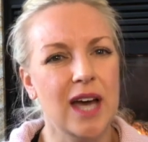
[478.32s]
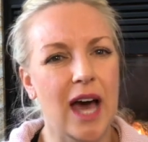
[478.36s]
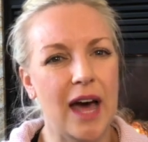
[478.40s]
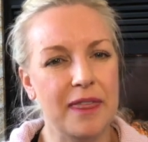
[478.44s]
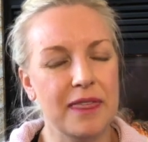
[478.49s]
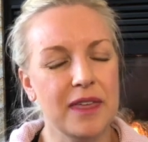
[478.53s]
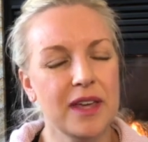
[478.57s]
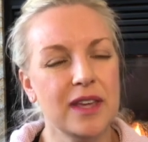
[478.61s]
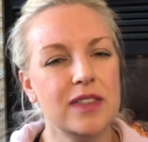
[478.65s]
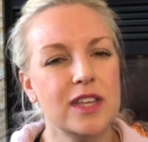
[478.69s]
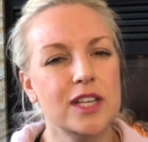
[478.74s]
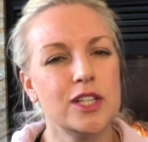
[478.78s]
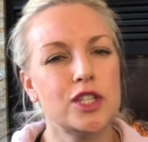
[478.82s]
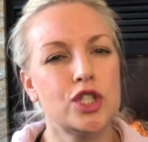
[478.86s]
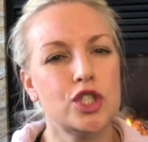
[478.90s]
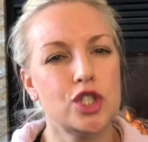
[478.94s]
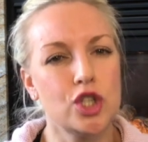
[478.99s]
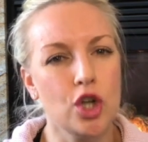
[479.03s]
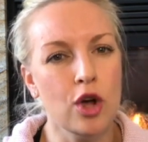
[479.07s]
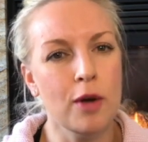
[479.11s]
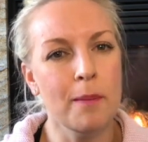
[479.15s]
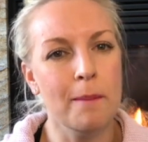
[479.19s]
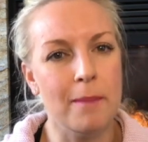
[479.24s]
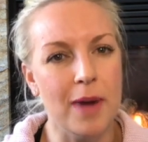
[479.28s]
I think there's
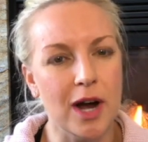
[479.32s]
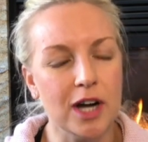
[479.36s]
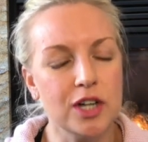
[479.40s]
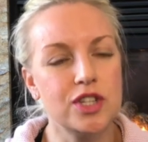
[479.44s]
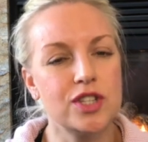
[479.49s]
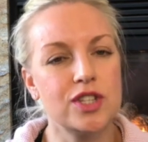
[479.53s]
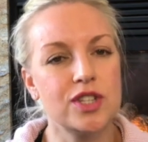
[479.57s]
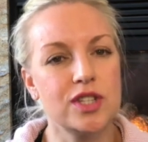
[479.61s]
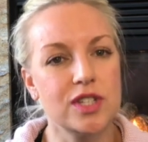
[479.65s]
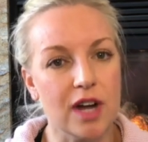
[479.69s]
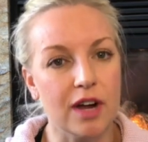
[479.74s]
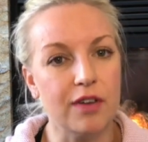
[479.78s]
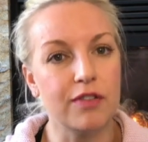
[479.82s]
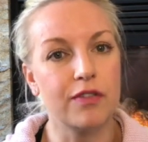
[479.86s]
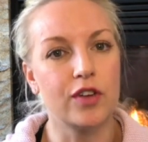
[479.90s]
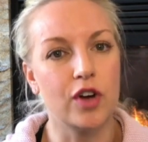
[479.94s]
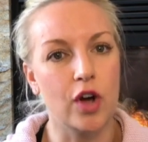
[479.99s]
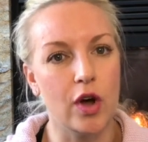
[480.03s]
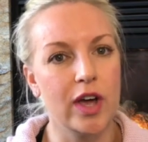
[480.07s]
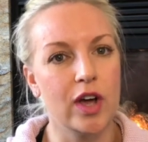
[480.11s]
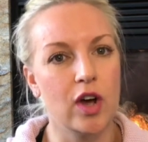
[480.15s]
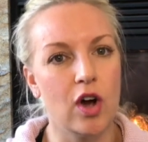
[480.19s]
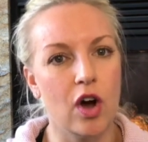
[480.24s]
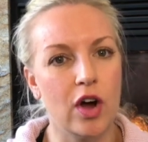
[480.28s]
so much stuff
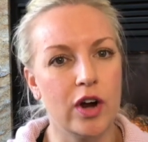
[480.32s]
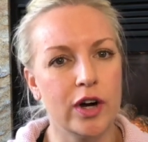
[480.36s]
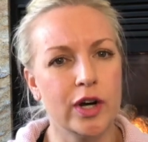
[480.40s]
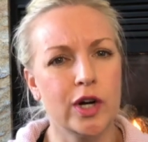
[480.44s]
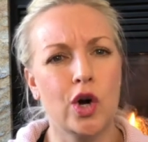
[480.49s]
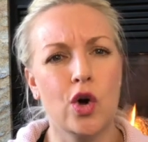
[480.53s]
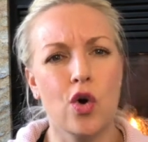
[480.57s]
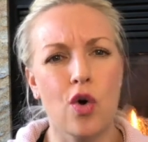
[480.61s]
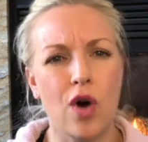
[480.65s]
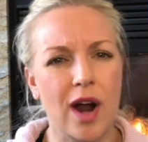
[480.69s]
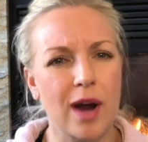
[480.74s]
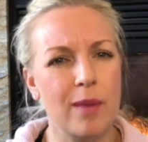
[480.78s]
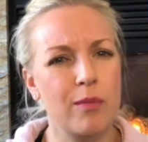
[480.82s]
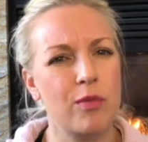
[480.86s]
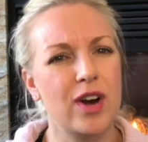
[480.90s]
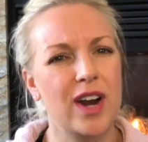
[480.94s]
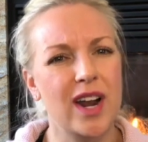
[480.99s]
going on, crime